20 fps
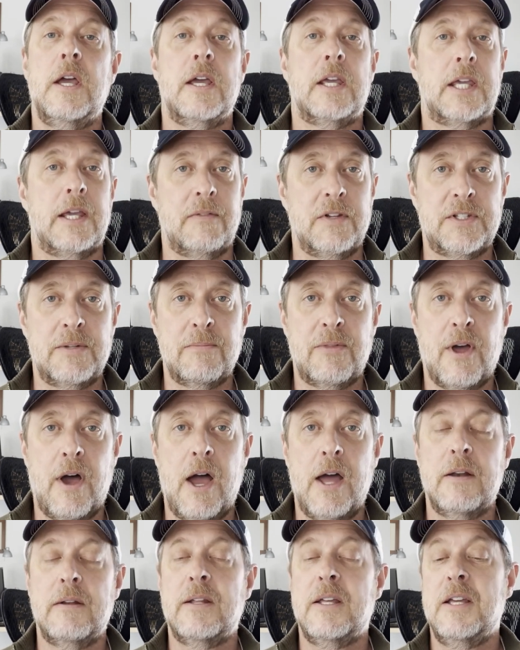Give it some
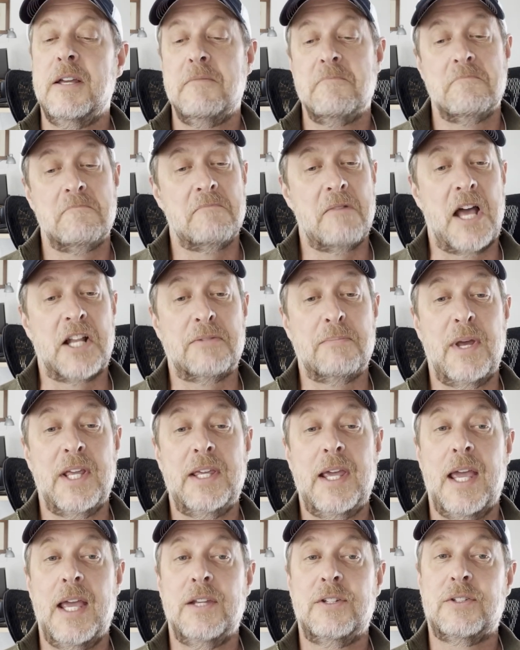thought. That's my
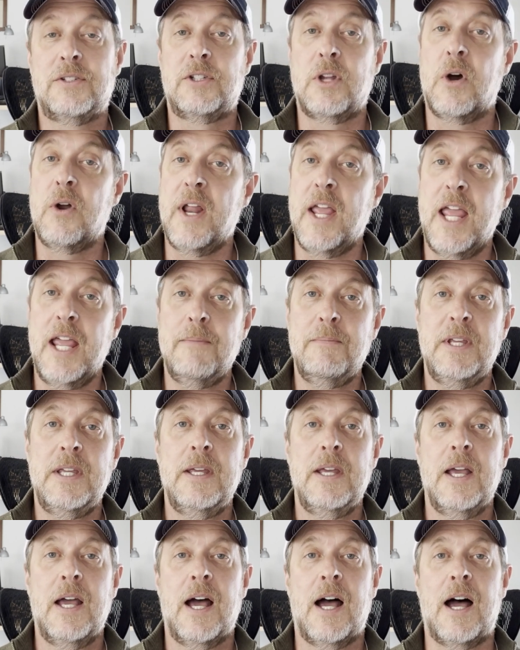case. Don't hate me.
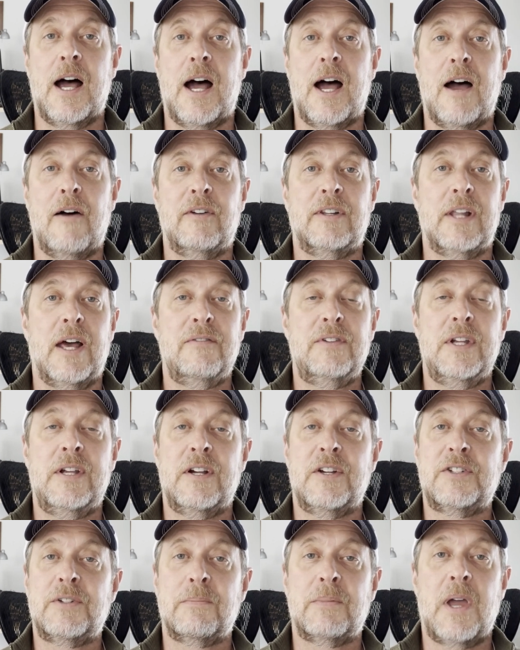Uh, I would love to
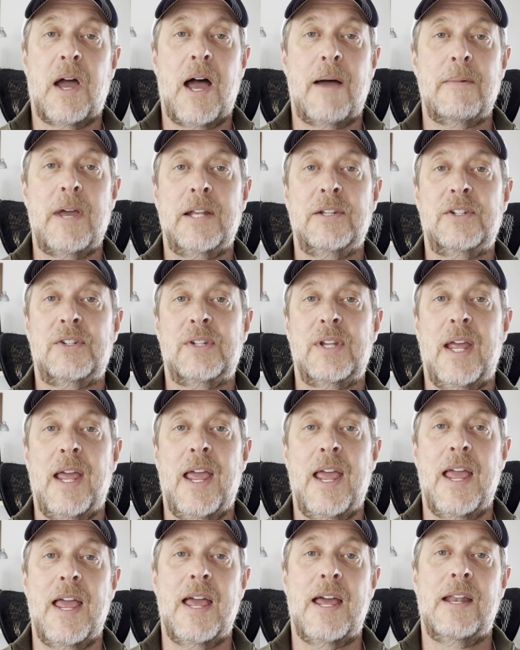hear some comments.
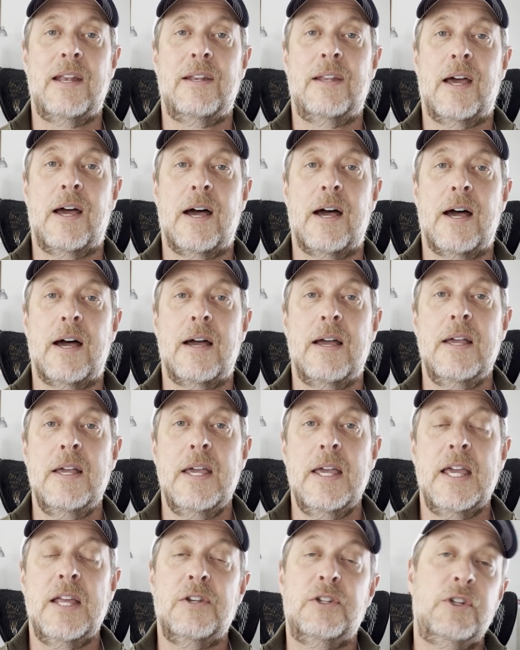And uh,
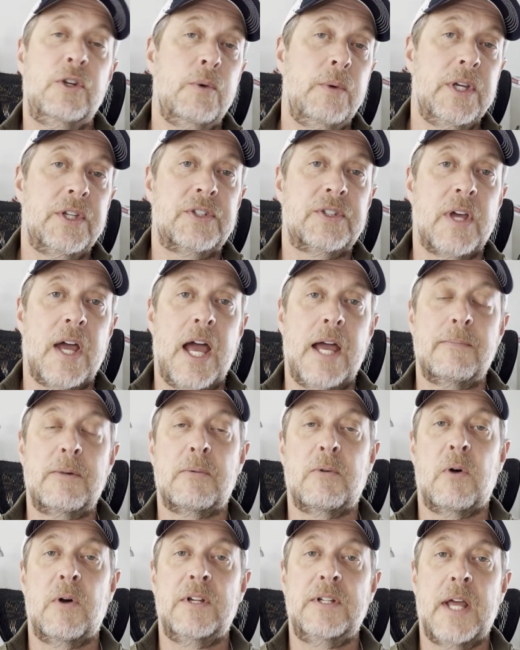in two weeks' time, I'm
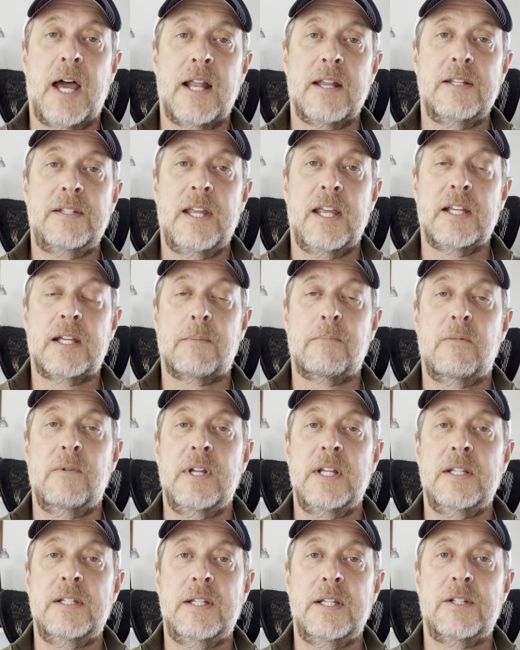going down to take a
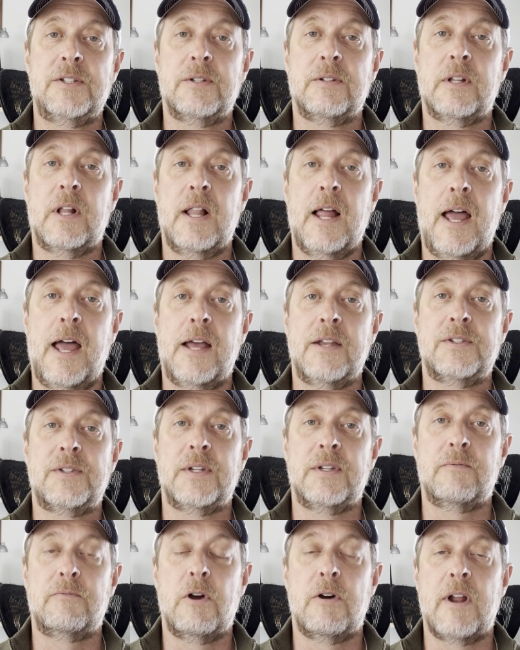marine diesel class
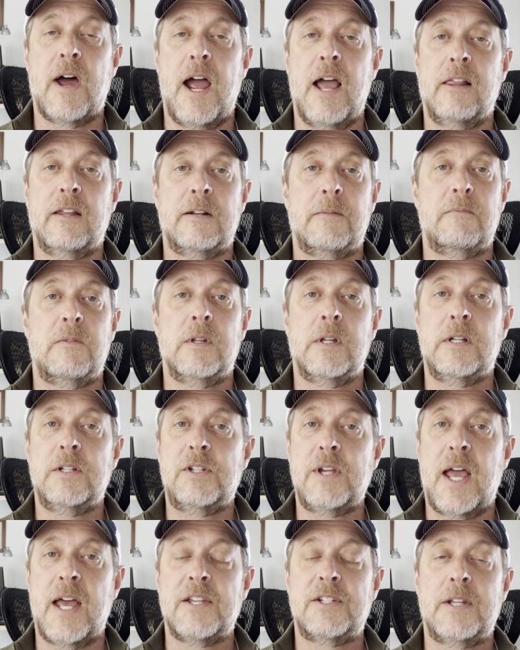in Rhode Island. I'm really
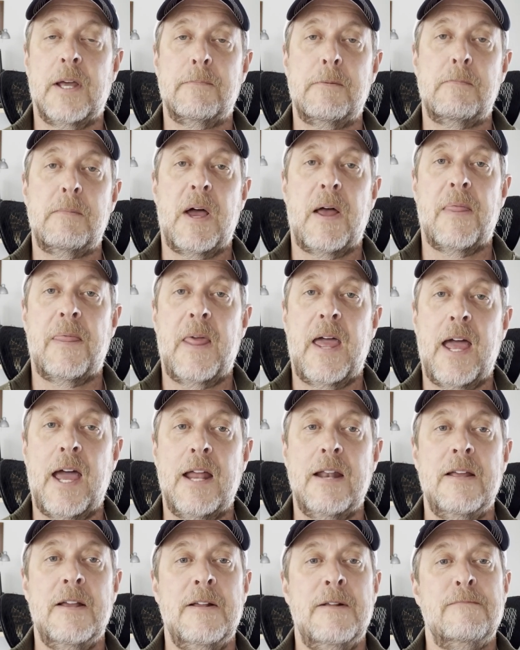jazzed up about
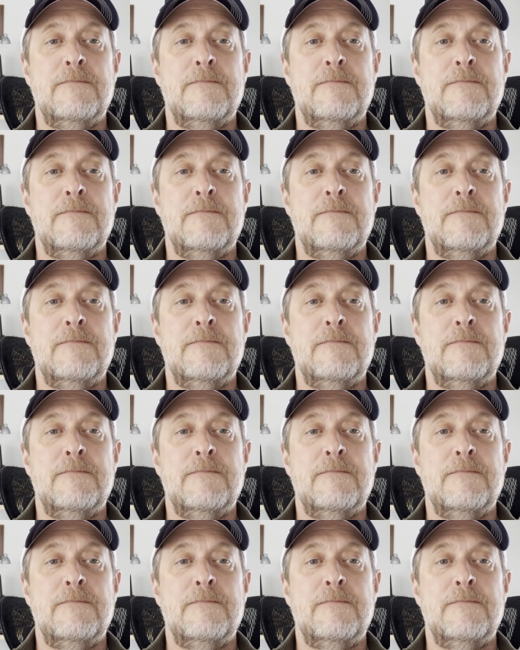that.